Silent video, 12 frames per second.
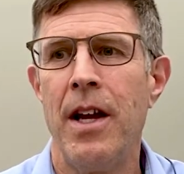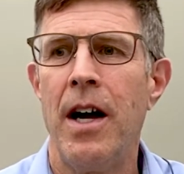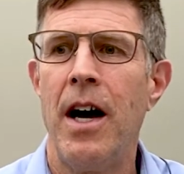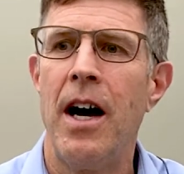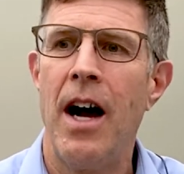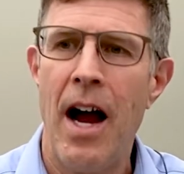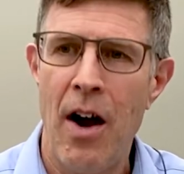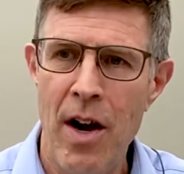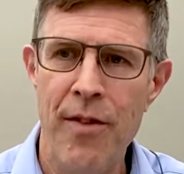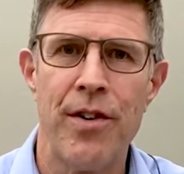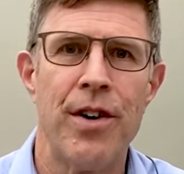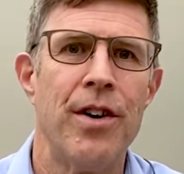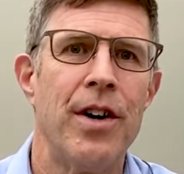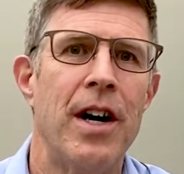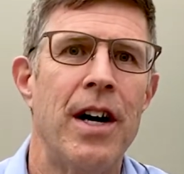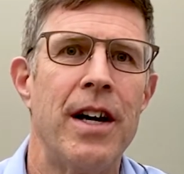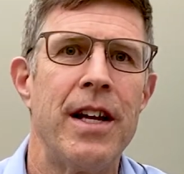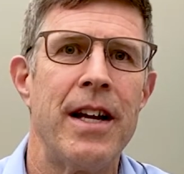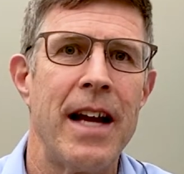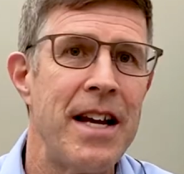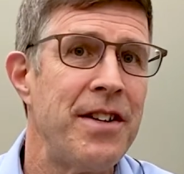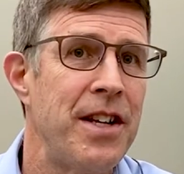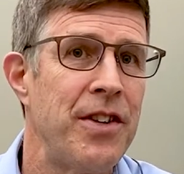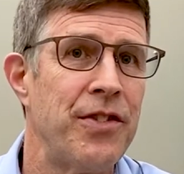However, in
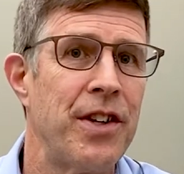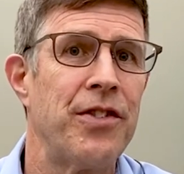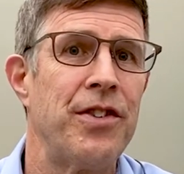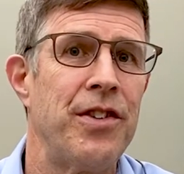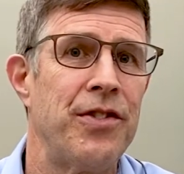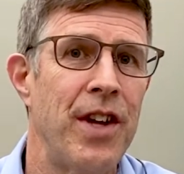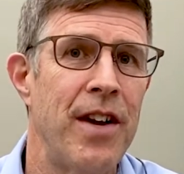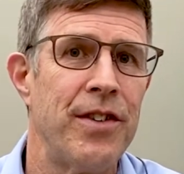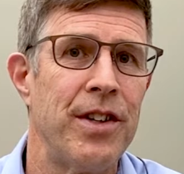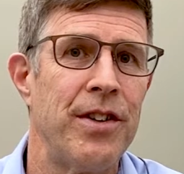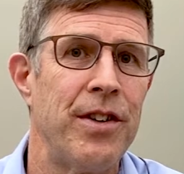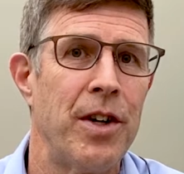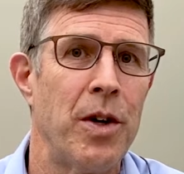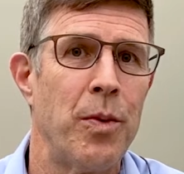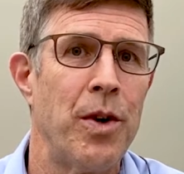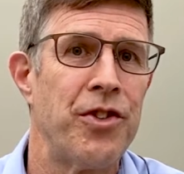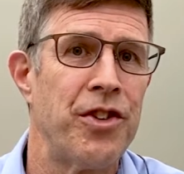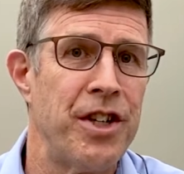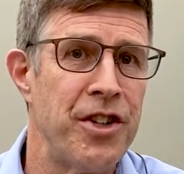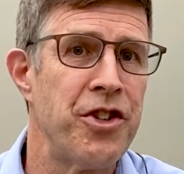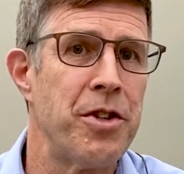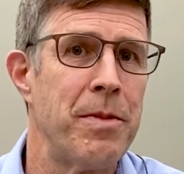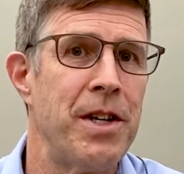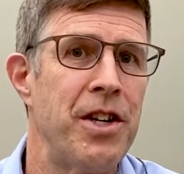1967, there was an
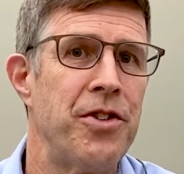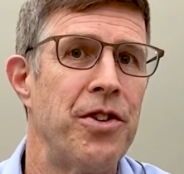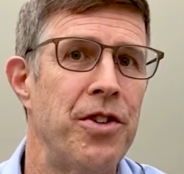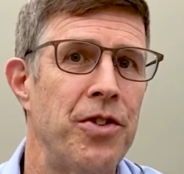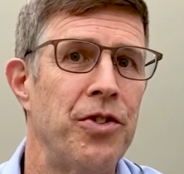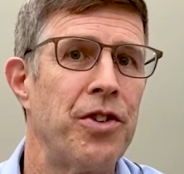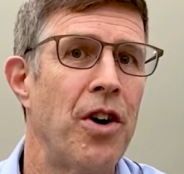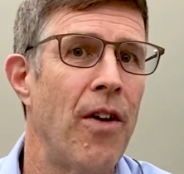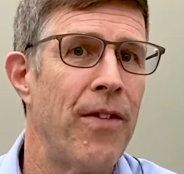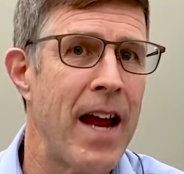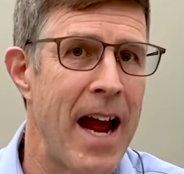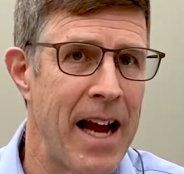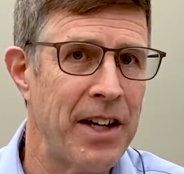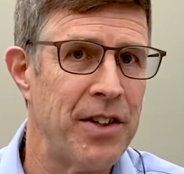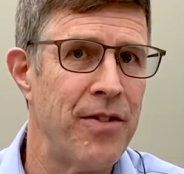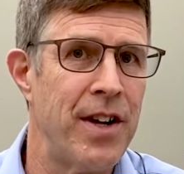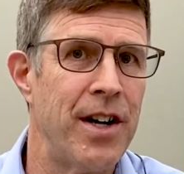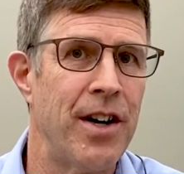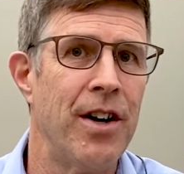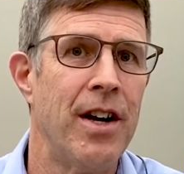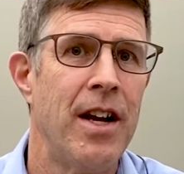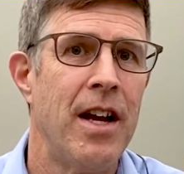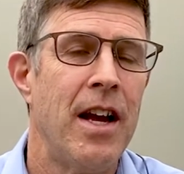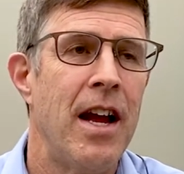instrument introduced called the activator,
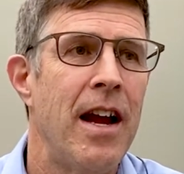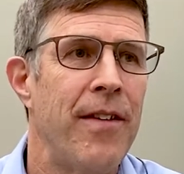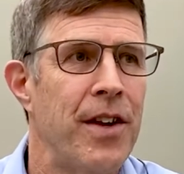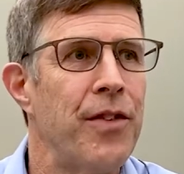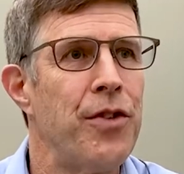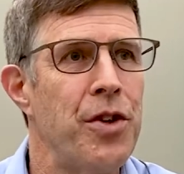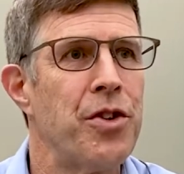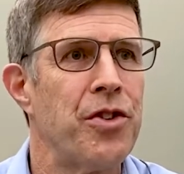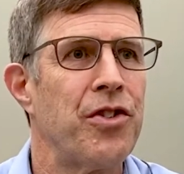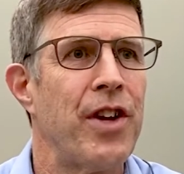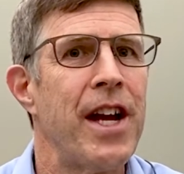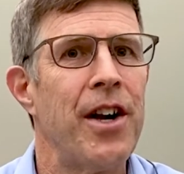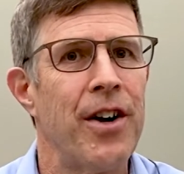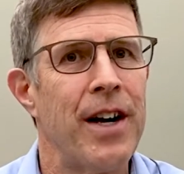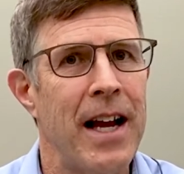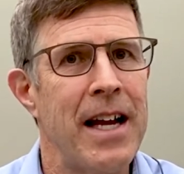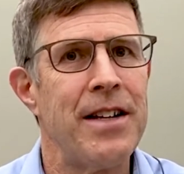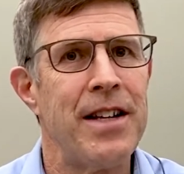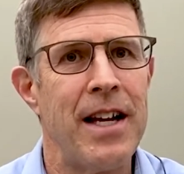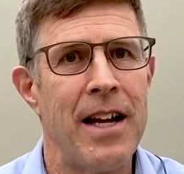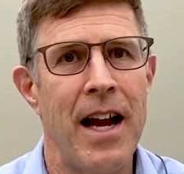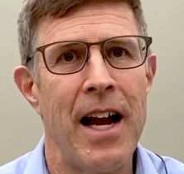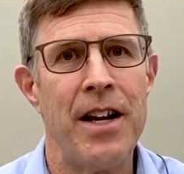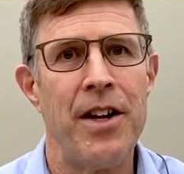and then a few years later, in
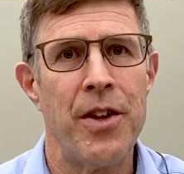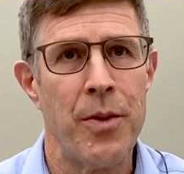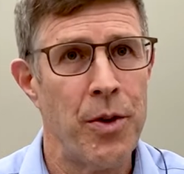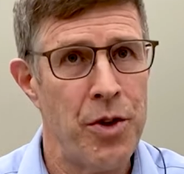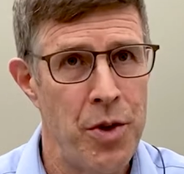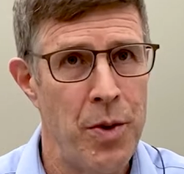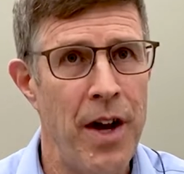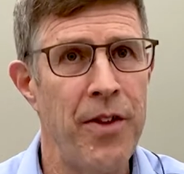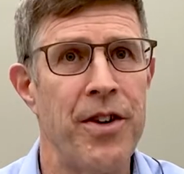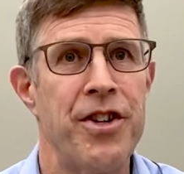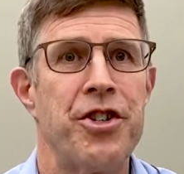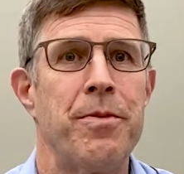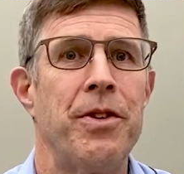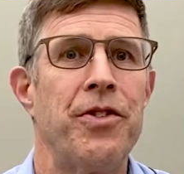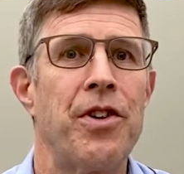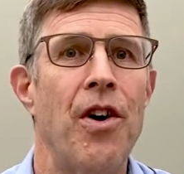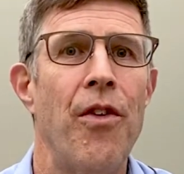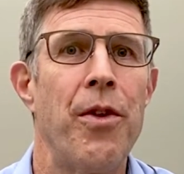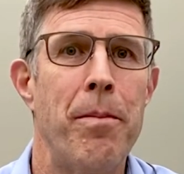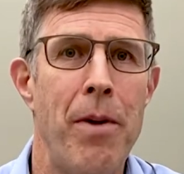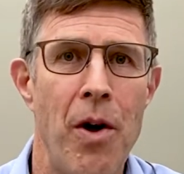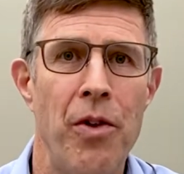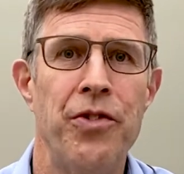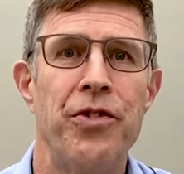1990, there were two other instruments called the
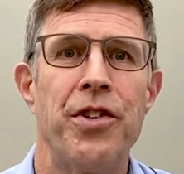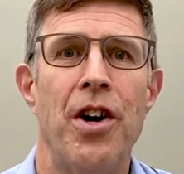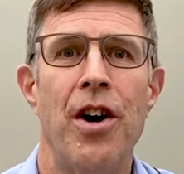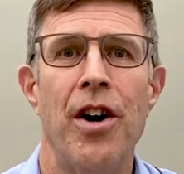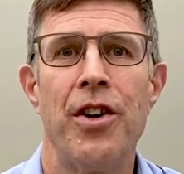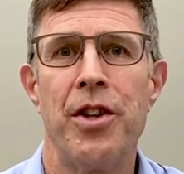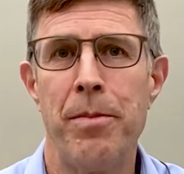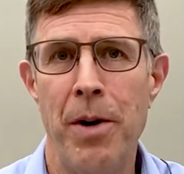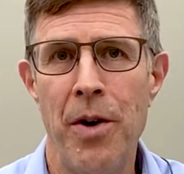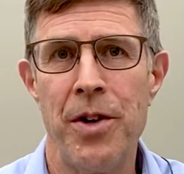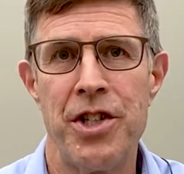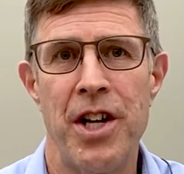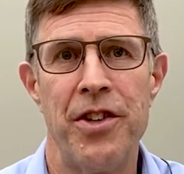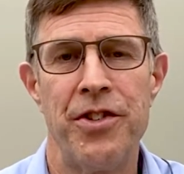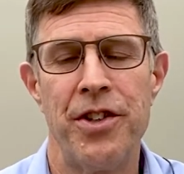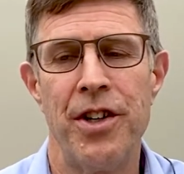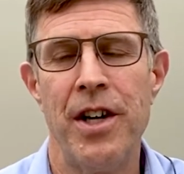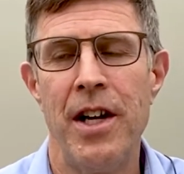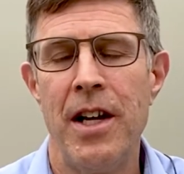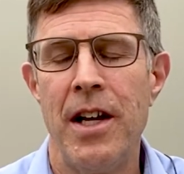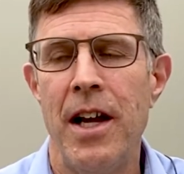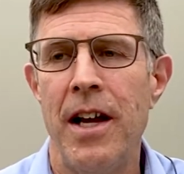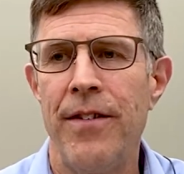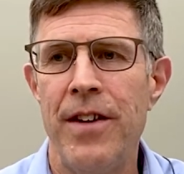Pulse Star and the Pro Adjuster.
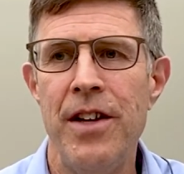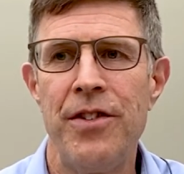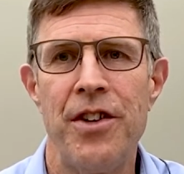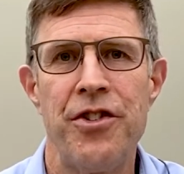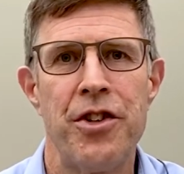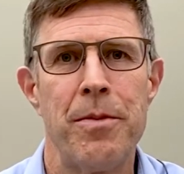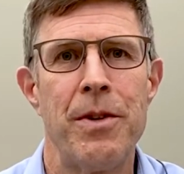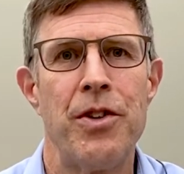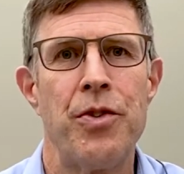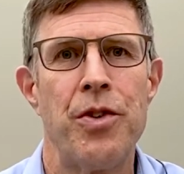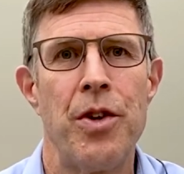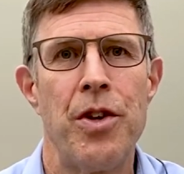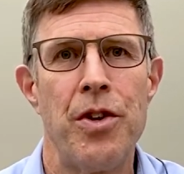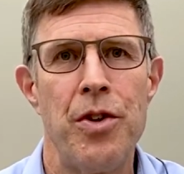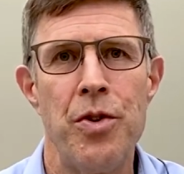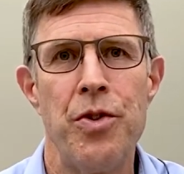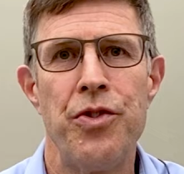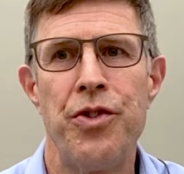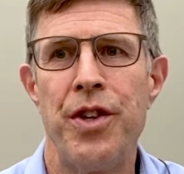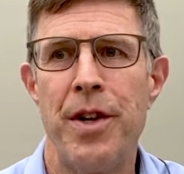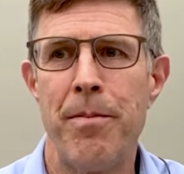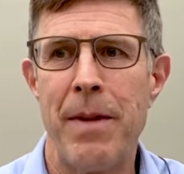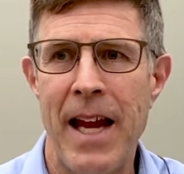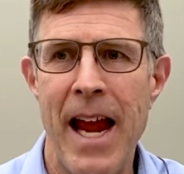And these instruments used
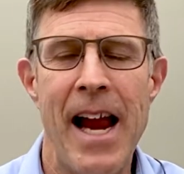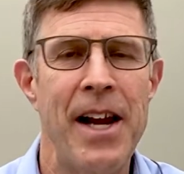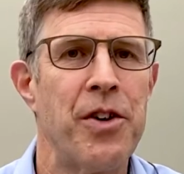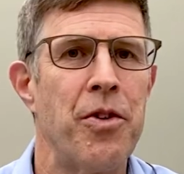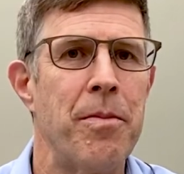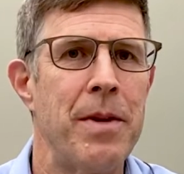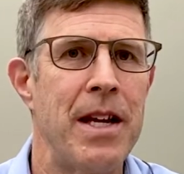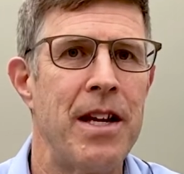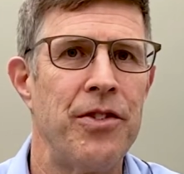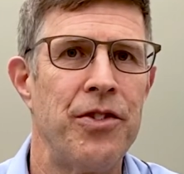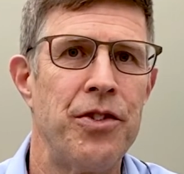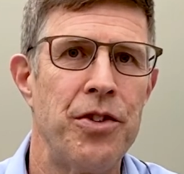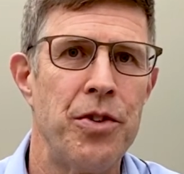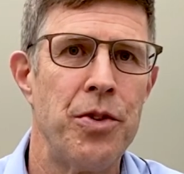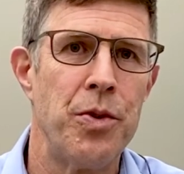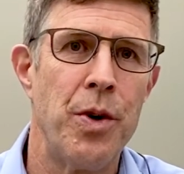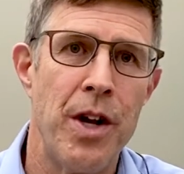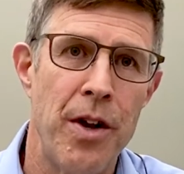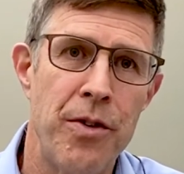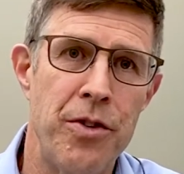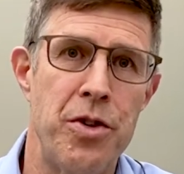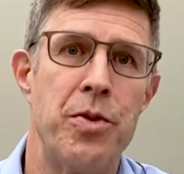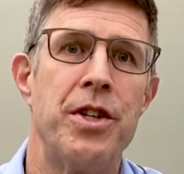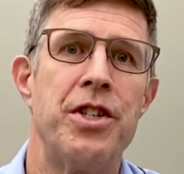mechanical means to
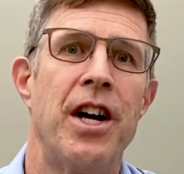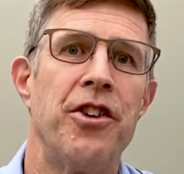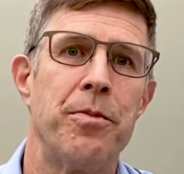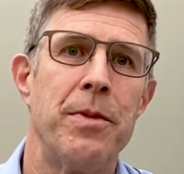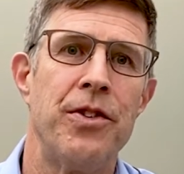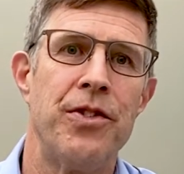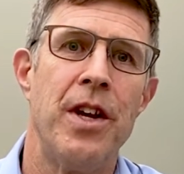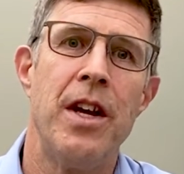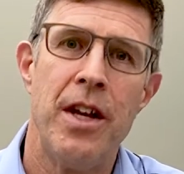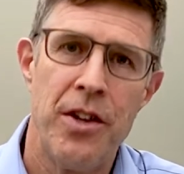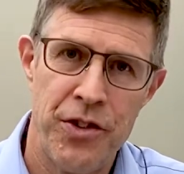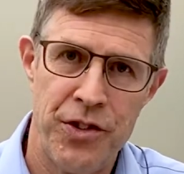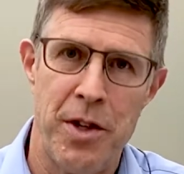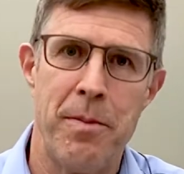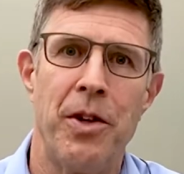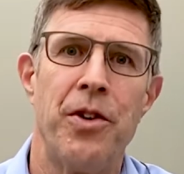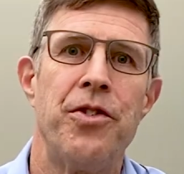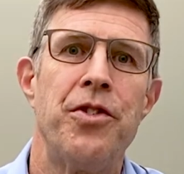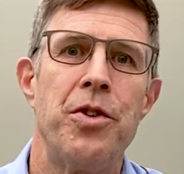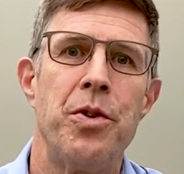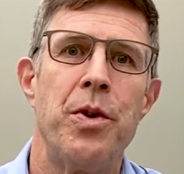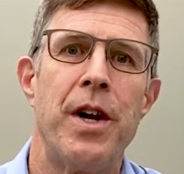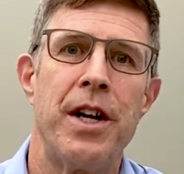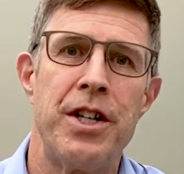do adjustments similar
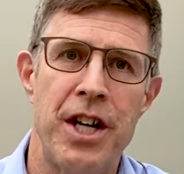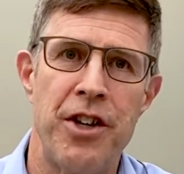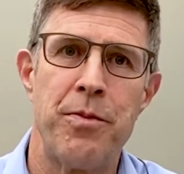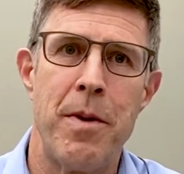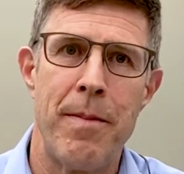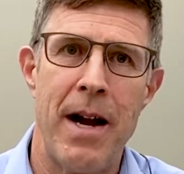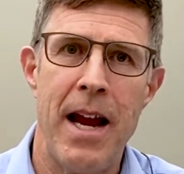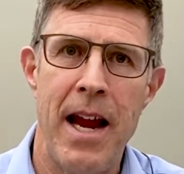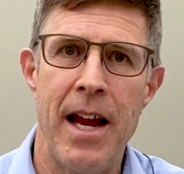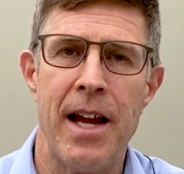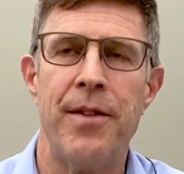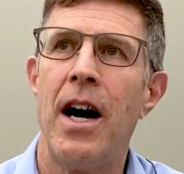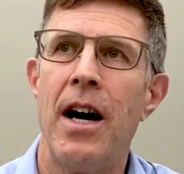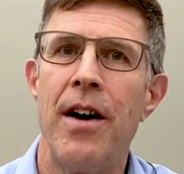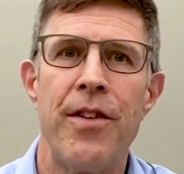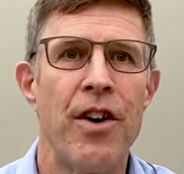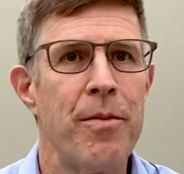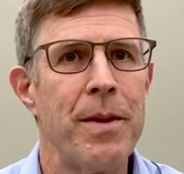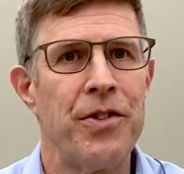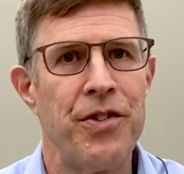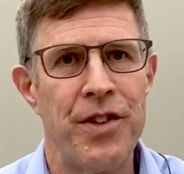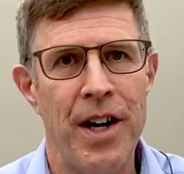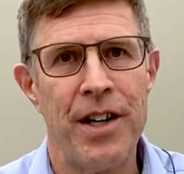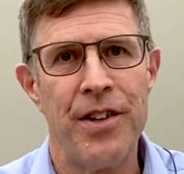to an adjustment by hand. There have been
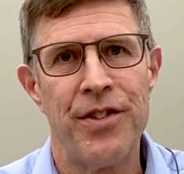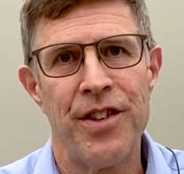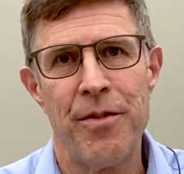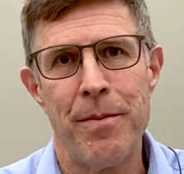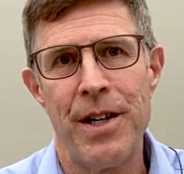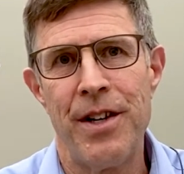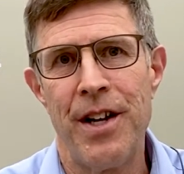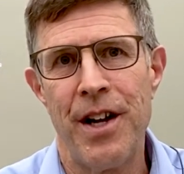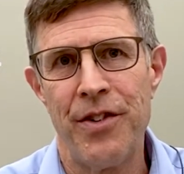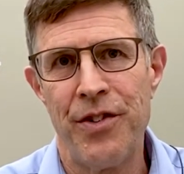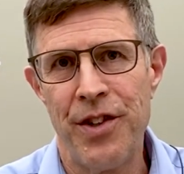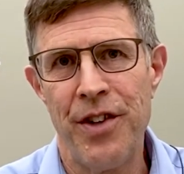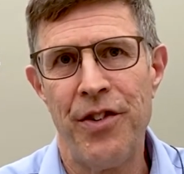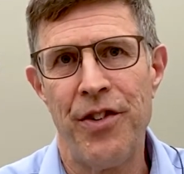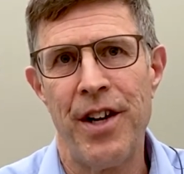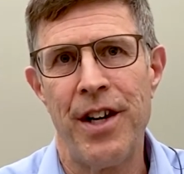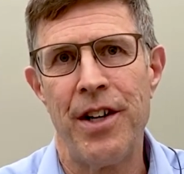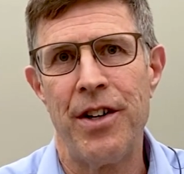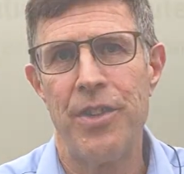studies that have been done since then. In